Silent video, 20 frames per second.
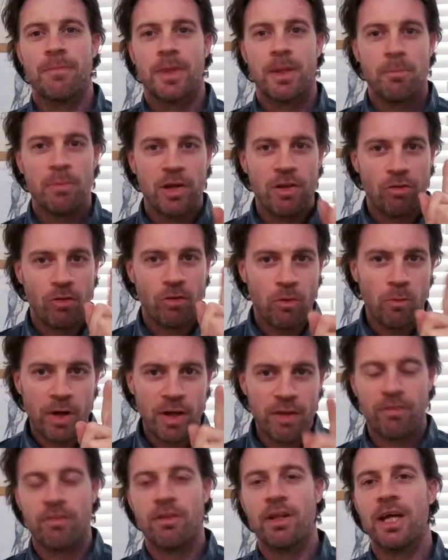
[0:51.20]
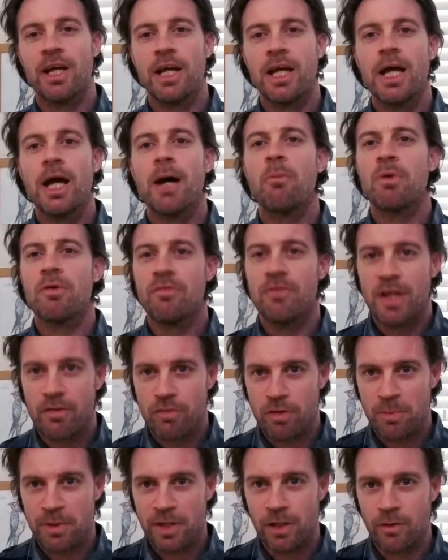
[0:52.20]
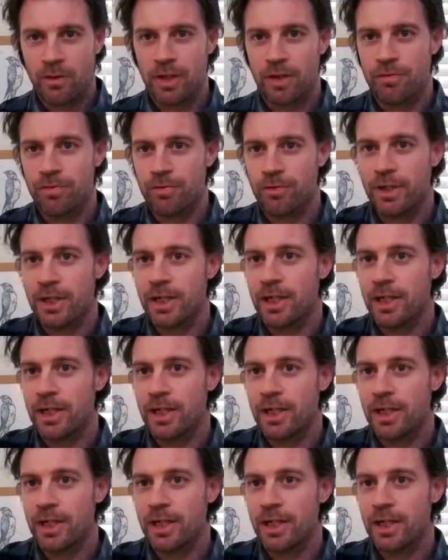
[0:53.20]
but it's always there and we've never been looking for it.